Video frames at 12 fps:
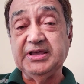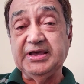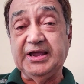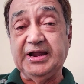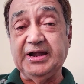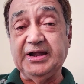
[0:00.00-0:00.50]

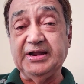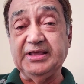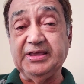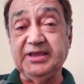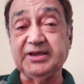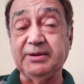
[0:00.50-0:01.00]
And
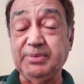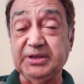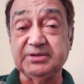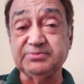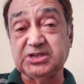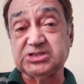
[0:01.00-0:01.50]
he can
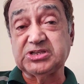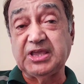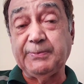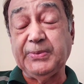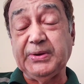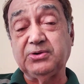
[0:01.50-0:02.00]
become the
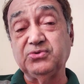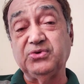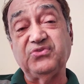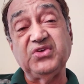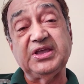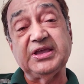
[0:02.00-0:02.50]
skipper too
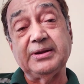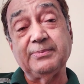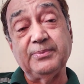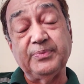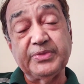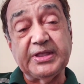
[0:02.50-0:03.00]
if he
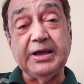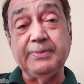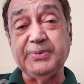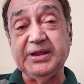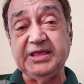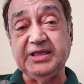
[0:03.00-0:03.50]
can
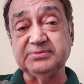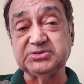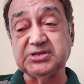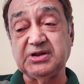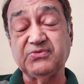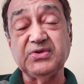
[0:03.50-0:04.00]
apply
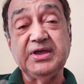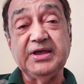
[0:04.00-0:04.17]
himself